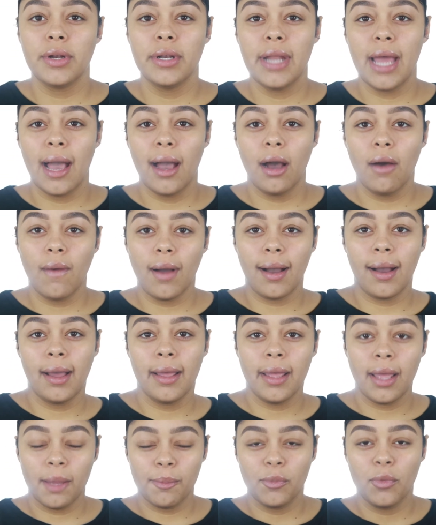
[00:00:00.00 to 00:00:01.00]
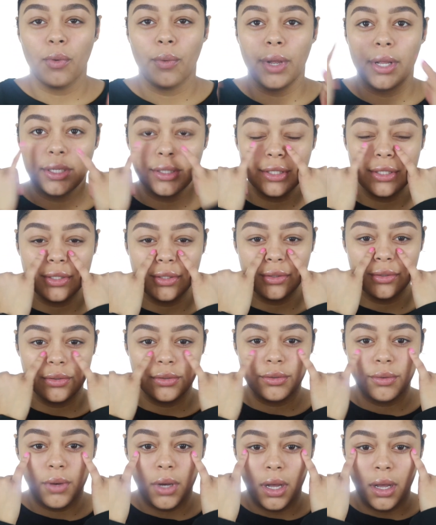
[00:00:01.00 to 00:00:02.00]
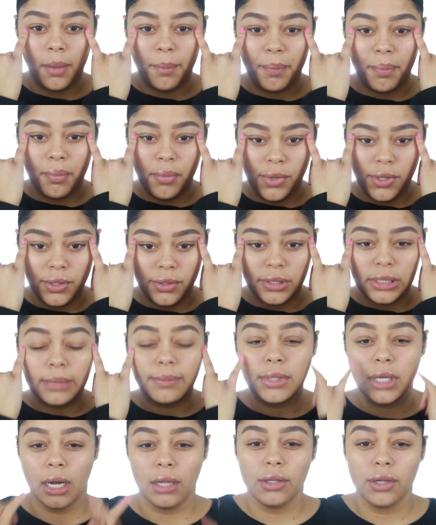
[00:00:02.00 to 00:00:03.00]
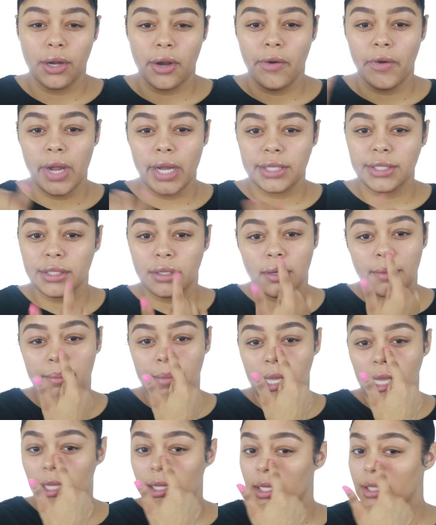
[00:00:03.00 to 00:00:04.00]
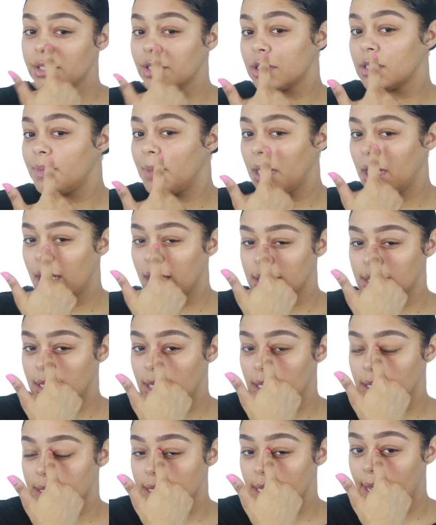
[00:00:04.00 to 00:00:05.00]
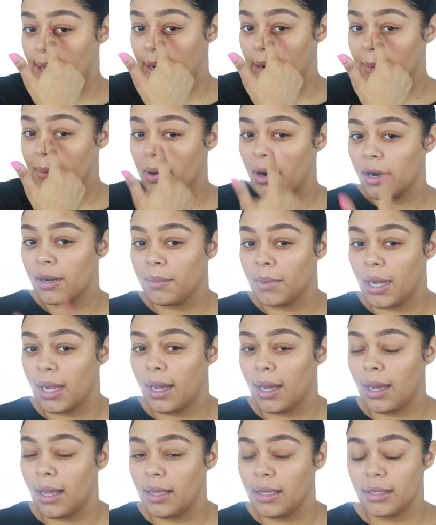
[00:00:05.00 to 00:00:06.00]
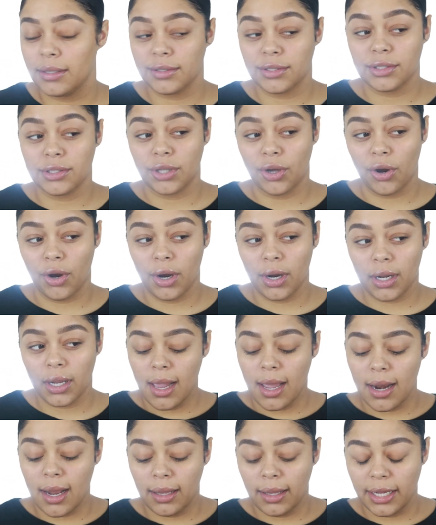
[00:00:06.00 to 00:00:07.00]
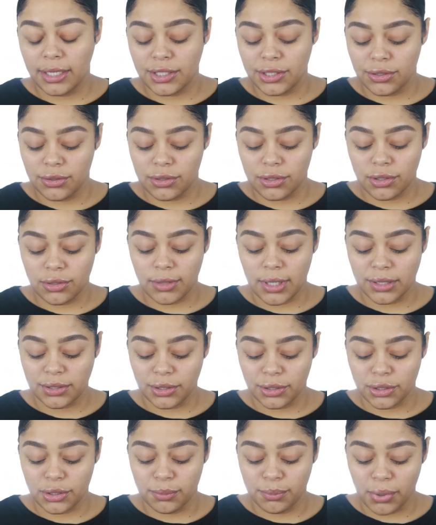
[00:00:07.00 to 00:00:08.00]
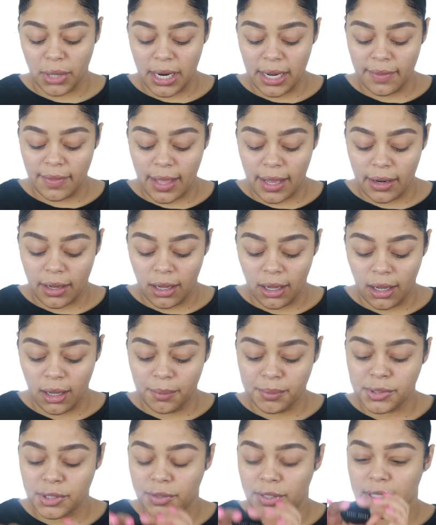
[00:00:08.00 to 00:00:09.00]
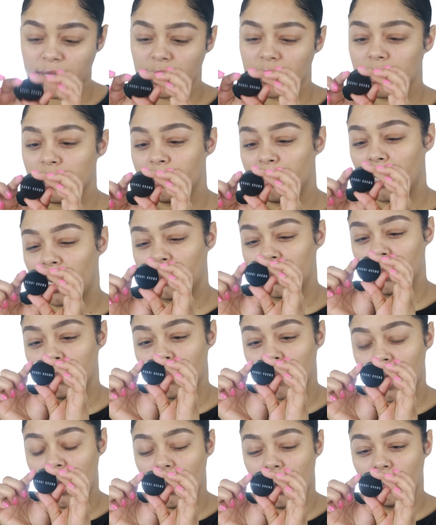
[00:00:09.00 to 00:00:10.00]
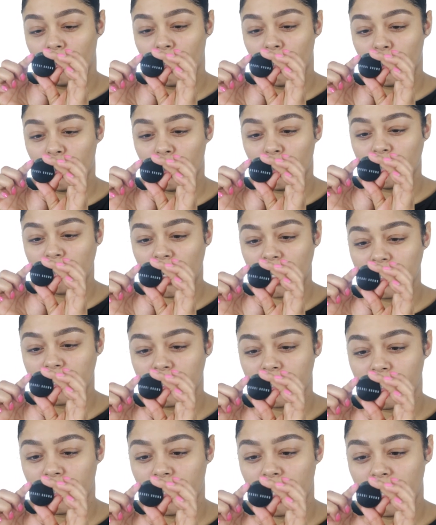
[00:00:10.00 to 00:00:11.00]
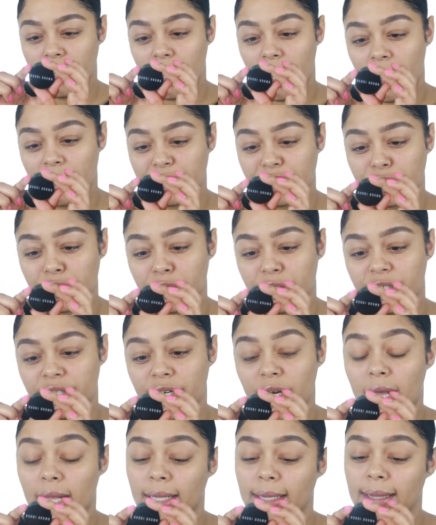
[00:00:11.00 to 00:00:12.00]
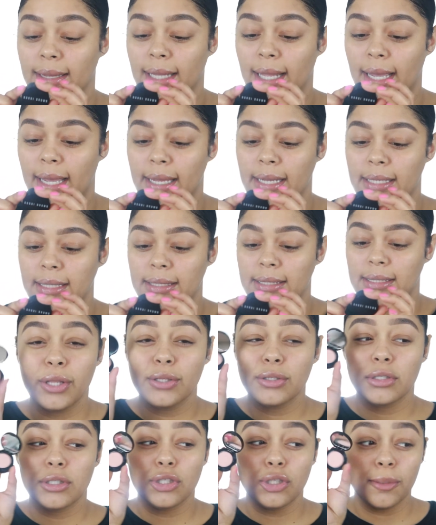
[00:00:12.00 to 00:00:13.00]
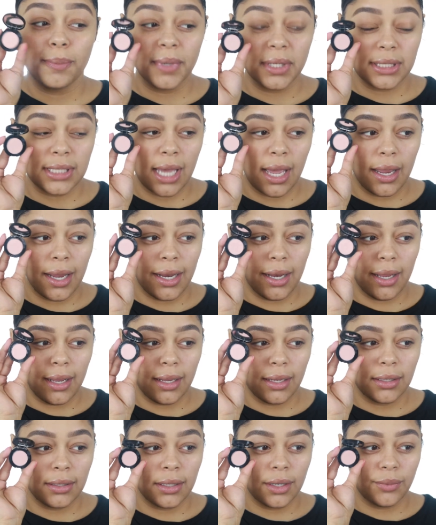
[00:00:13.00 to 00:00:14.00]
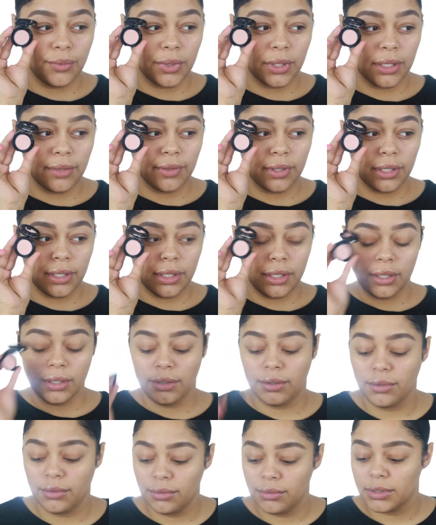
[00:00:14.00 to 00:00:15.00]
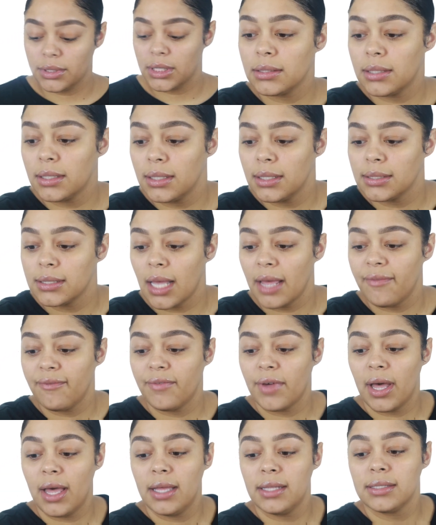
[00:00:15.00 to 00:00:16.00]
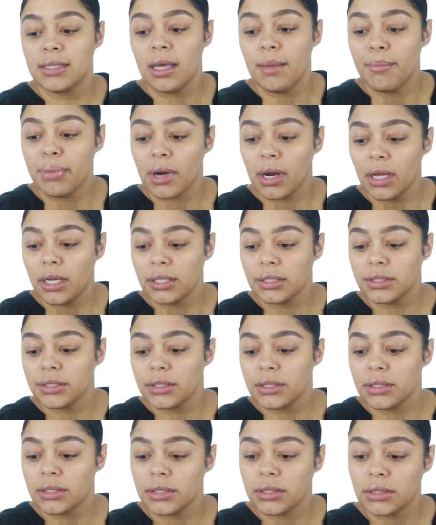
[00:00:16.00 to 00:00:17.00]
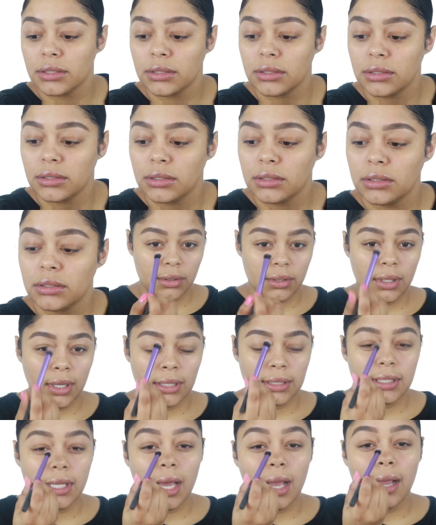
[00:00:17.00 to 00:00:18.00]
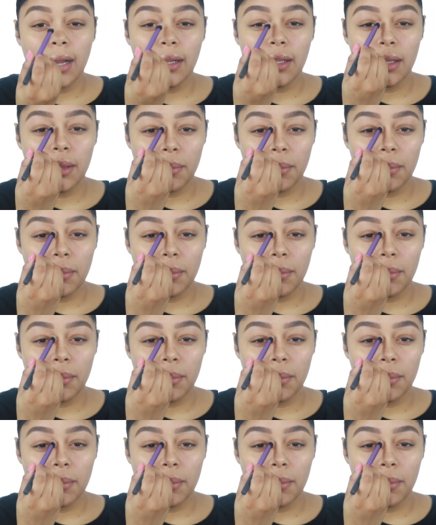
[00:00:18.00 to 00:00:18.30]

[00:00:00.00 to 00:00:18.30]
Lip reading: now I am going to use some color corrector, mainly just because this inner part of my eye is dark and I like to use corrector to brighten that up. So this is the Bobbi Brown corrector in extra light. Super tiny, really cute. As soon as I find a brush, a tiny